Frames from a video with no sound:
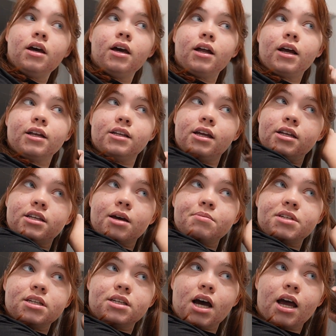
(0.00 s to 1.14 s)
and I did attempt
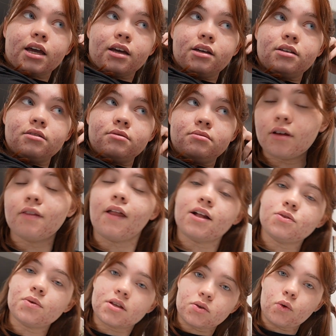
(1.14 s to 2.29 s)
to dye it, and that's
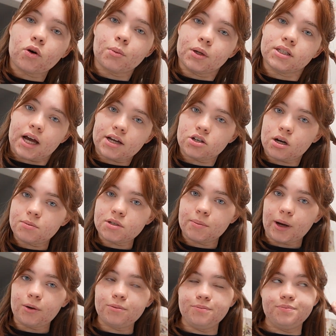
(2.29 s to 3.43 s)
what this horrible dye job's
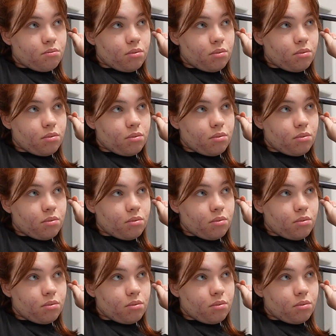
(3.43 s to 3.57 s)
about.